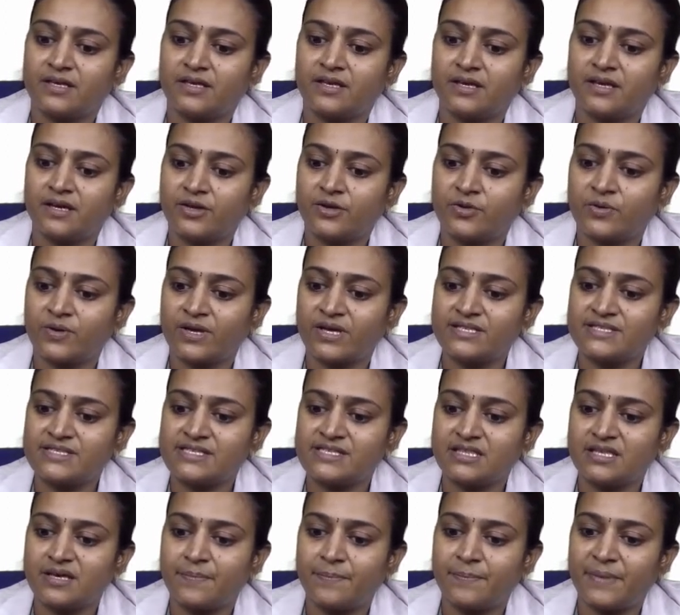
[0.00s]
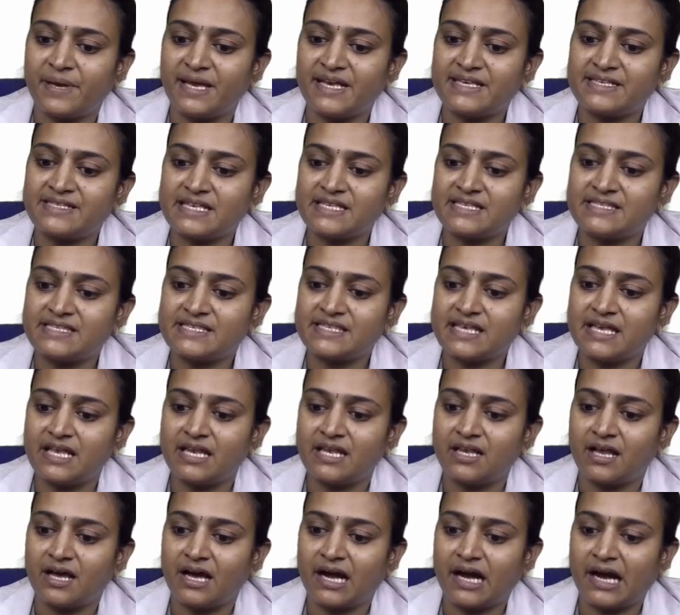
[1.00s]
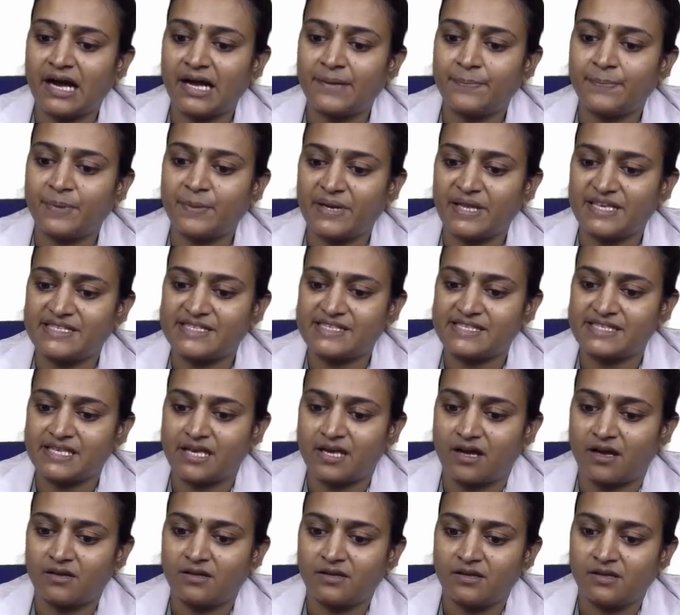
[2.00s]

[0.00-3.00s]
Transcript: Here you can see the basal cell hyperplasia.